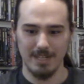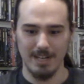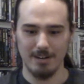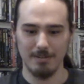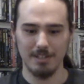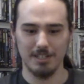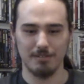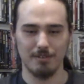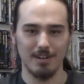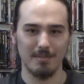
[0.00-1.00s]
how do I
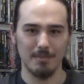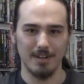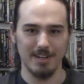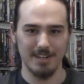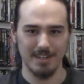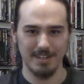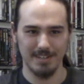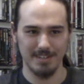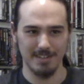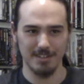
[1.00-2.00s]
describe my
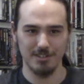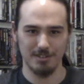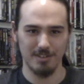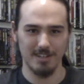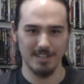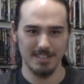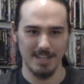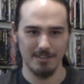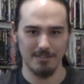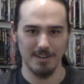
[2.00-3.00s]
initial thoughts
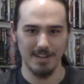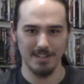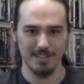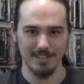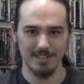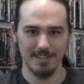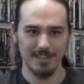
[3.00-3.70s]
after it ended?